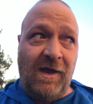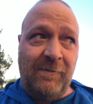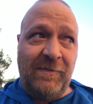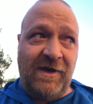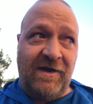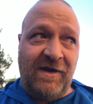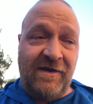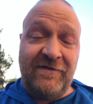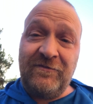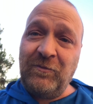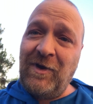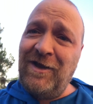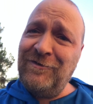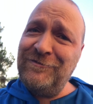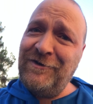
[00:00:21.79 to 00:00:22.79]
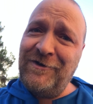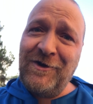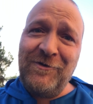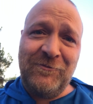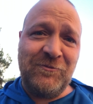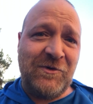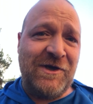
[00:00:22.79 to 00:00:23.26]
Because, well, you
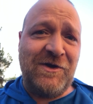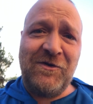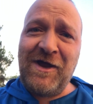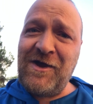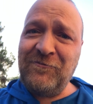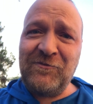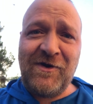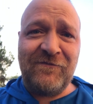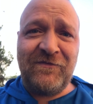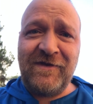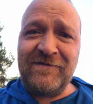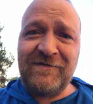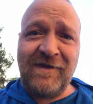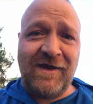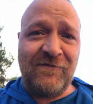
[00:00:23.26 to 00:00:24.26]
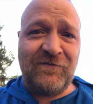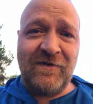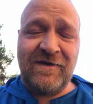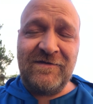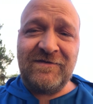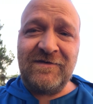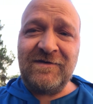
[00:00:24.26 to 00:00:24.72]
know, we know how rough this life
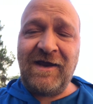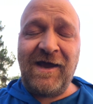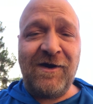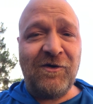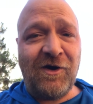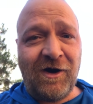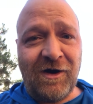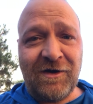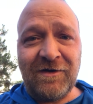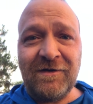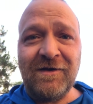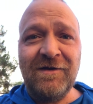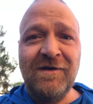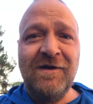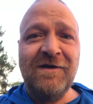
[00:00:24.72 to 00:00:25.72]
is and how hard